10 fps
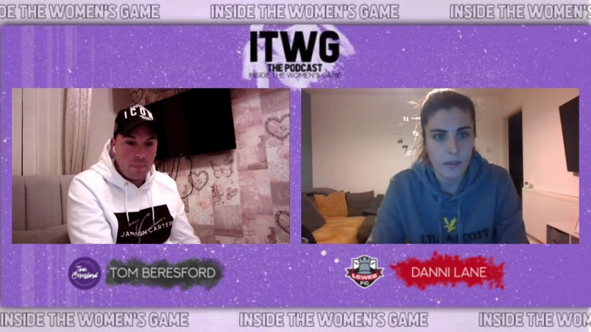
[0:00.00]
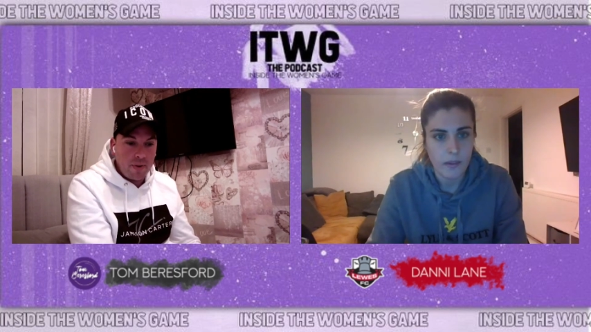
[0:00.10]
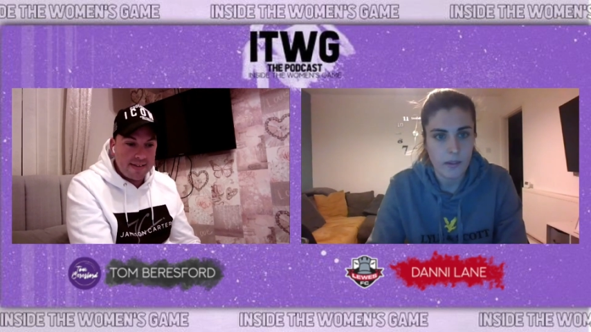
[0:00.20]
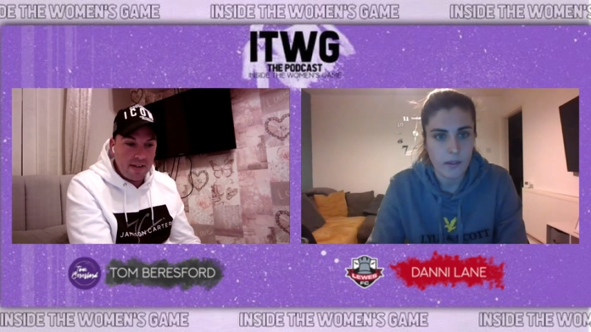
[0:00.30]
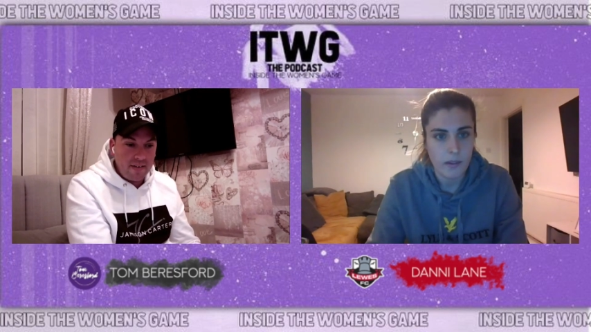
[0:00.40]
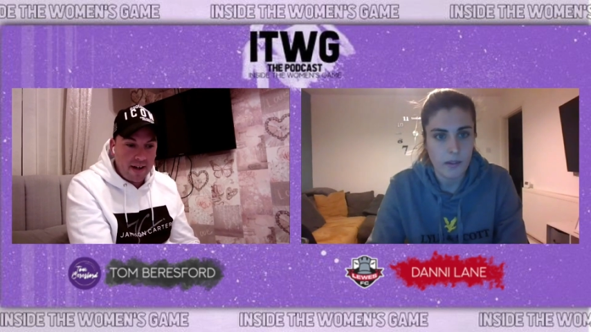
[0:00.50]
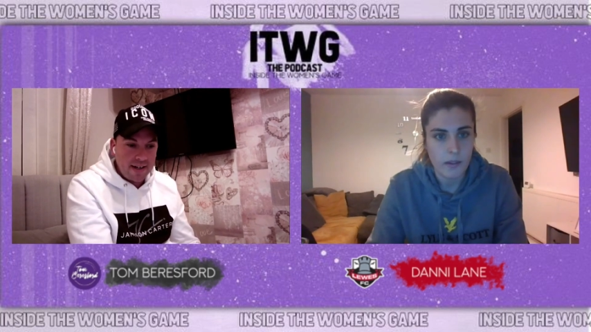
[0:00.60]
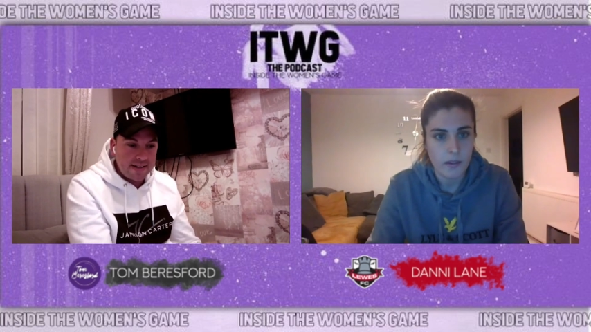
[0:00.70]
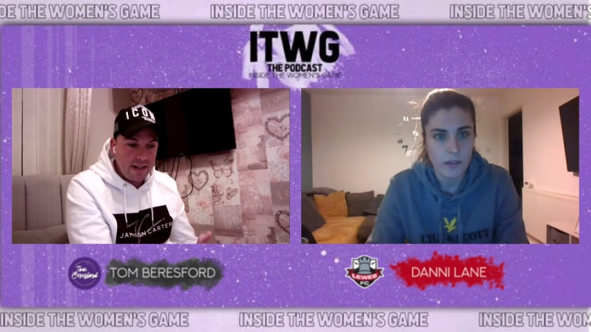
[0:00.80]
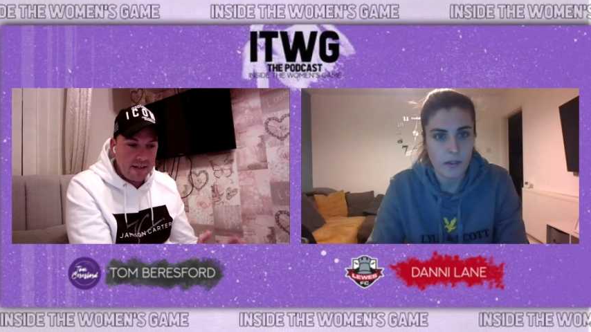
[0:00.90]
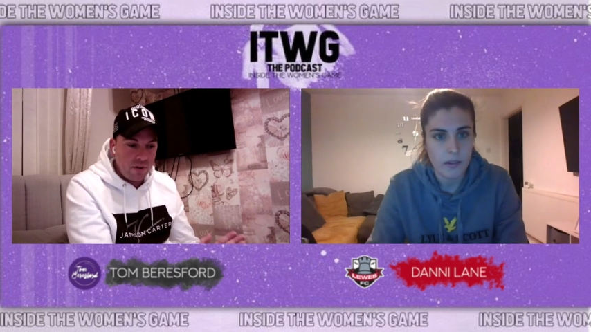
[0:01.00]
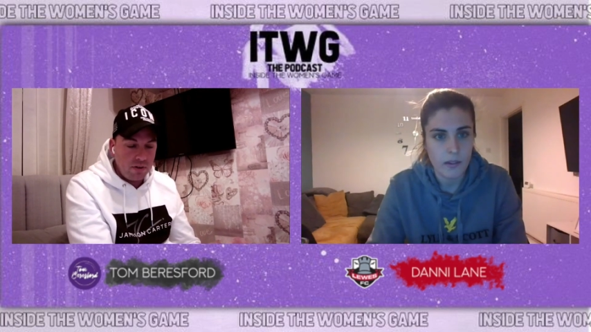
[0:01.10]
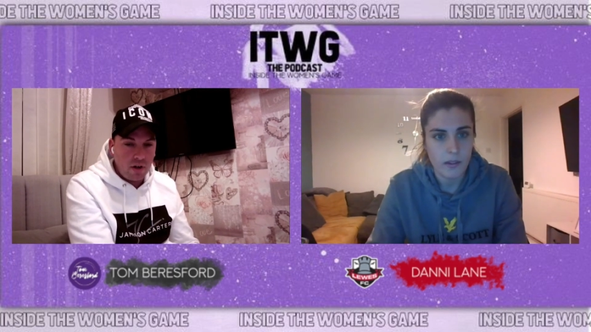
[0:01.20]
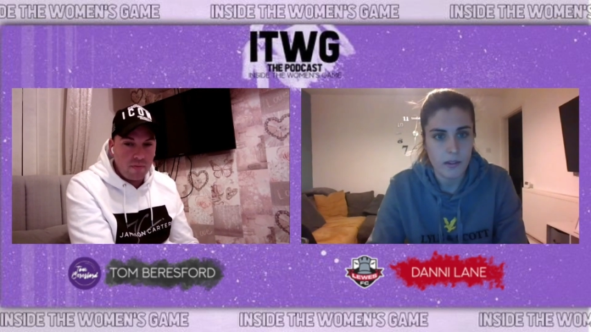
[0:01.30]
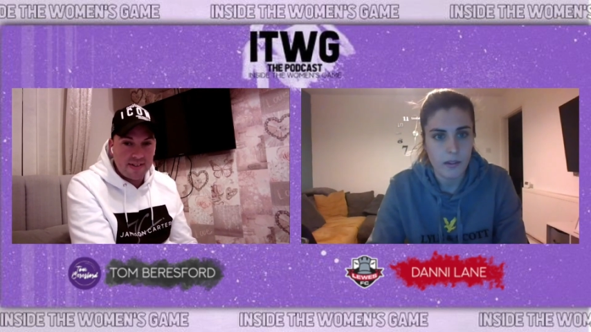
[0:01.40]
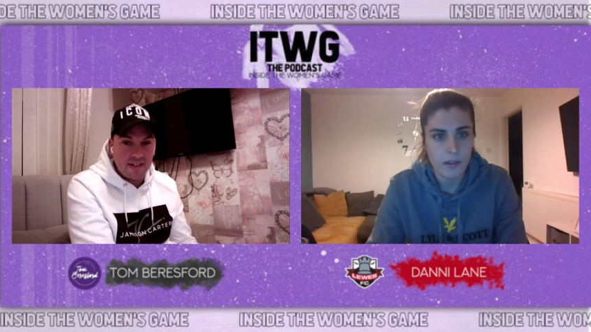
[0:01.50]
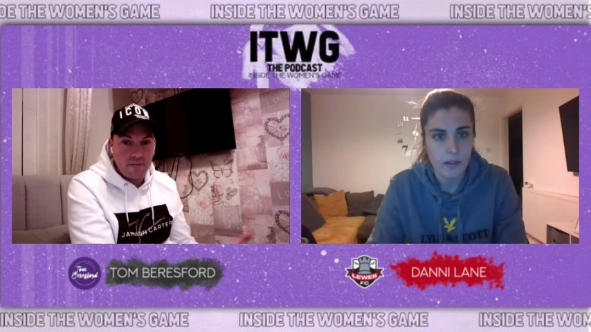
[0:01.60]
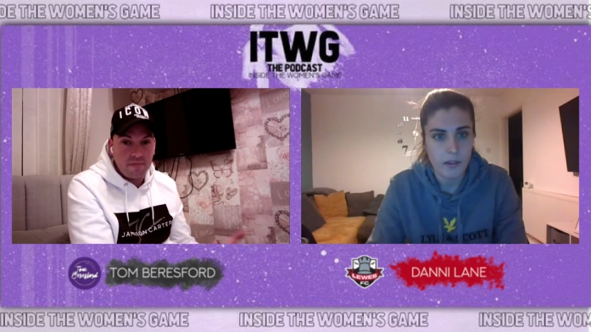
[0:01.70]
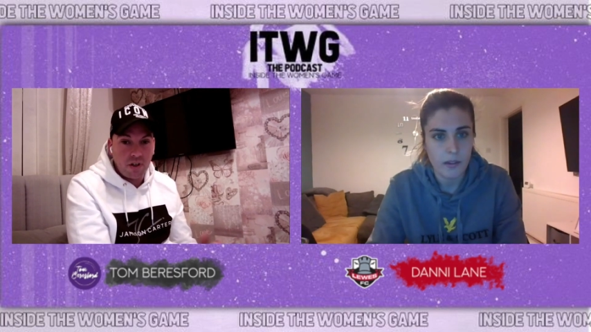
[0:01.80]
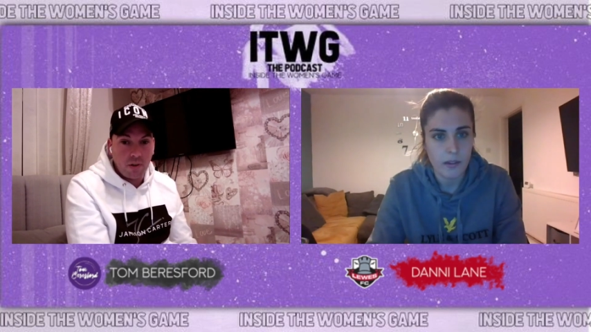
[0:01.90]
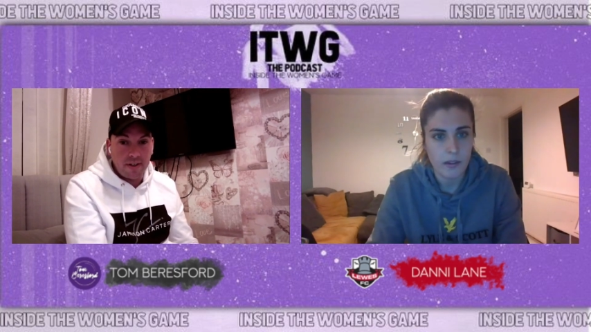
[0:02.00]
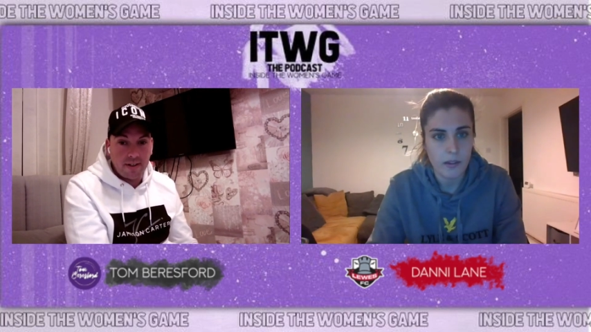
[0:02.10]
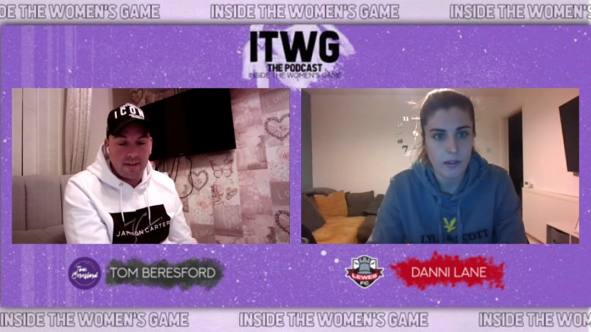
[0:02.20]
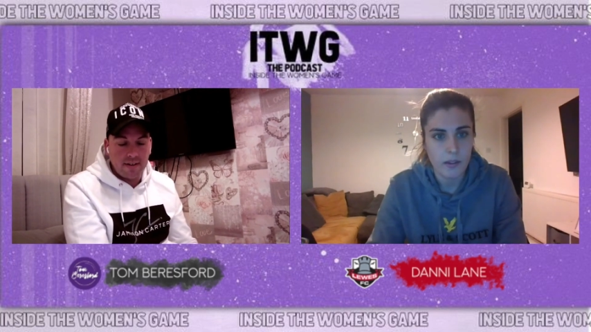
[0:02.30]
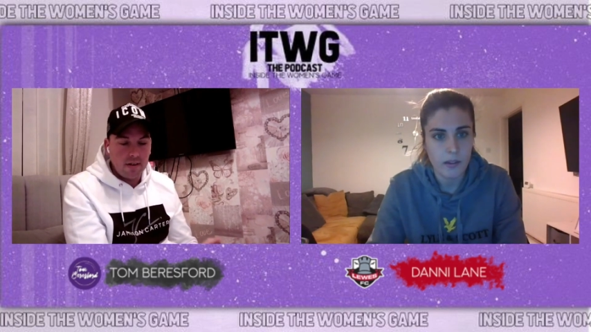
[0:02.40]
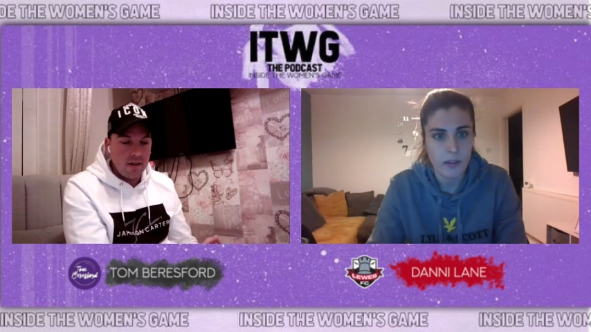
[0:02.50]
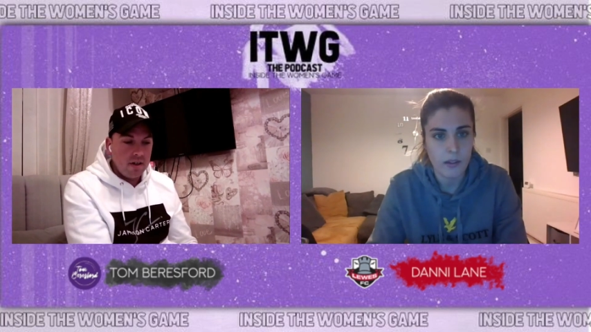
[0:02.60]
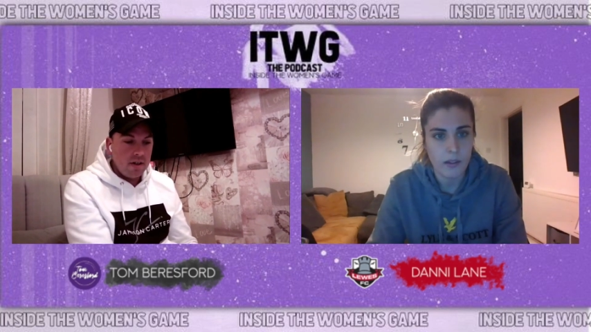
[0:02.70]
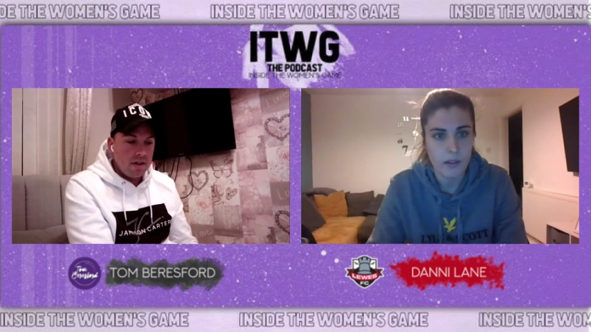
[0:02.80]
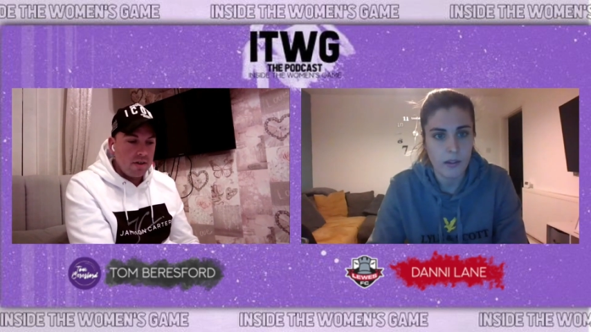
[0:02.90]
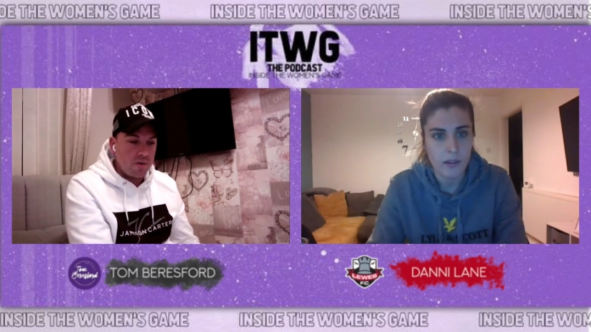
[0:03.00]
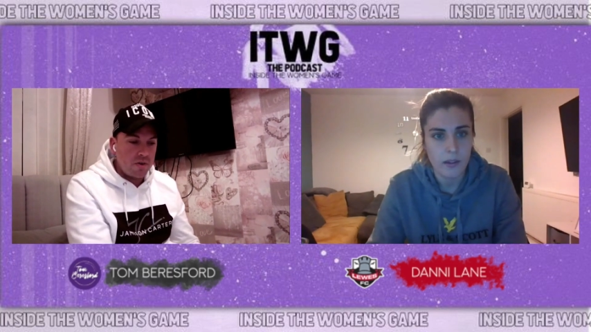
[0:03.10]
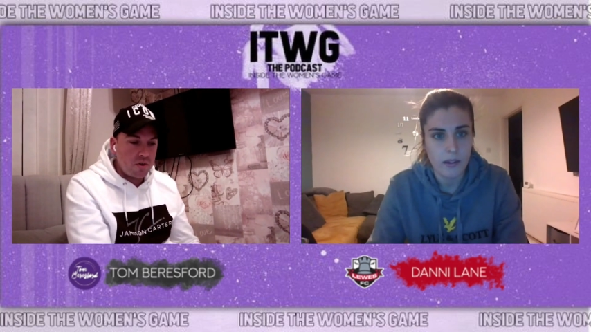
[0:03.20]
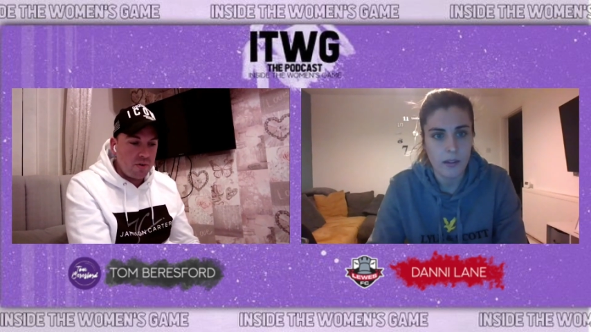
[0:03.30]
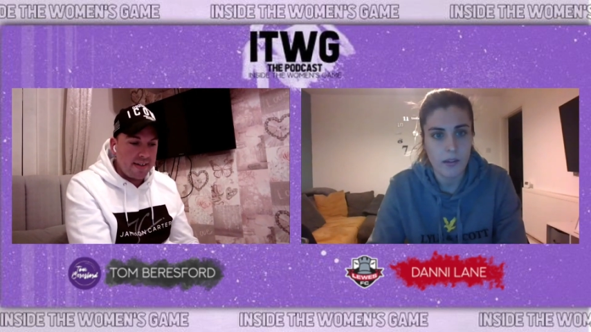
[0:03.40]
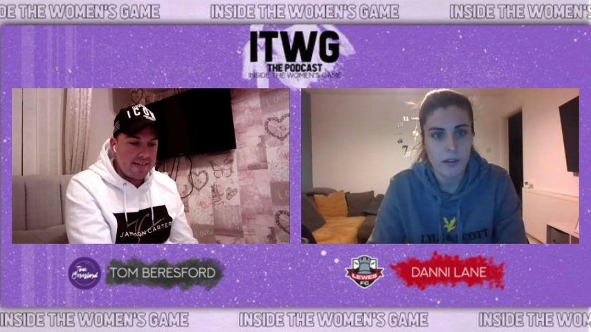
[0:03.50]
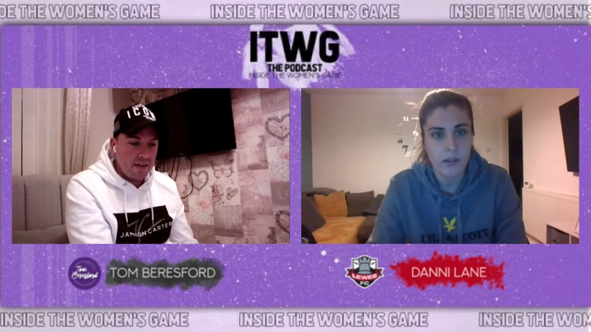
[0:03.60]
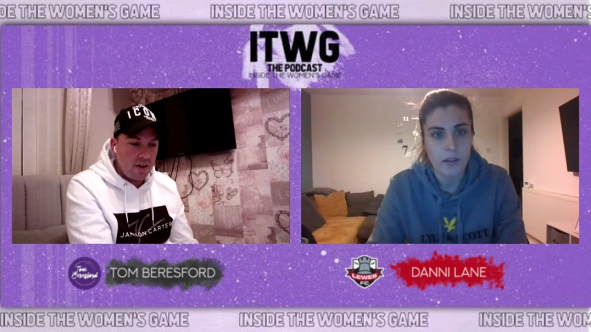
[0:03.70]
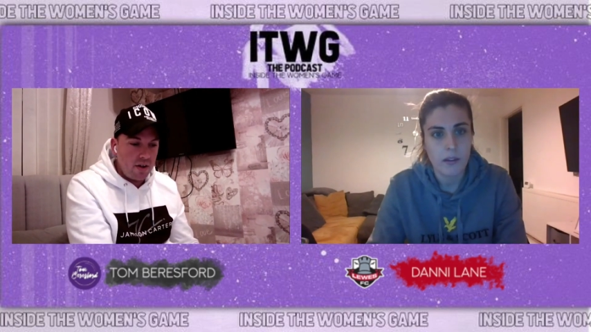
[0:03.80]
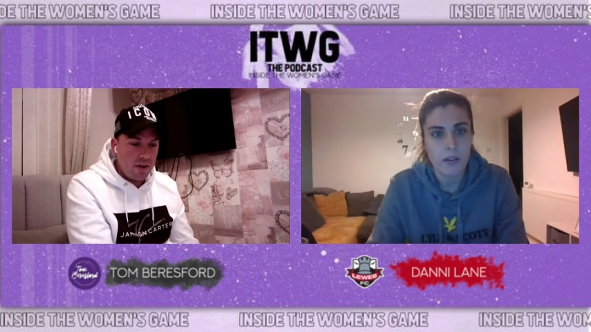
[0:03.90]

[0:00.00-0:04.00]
Speaker 1: competing at the highest level, obviously following those strict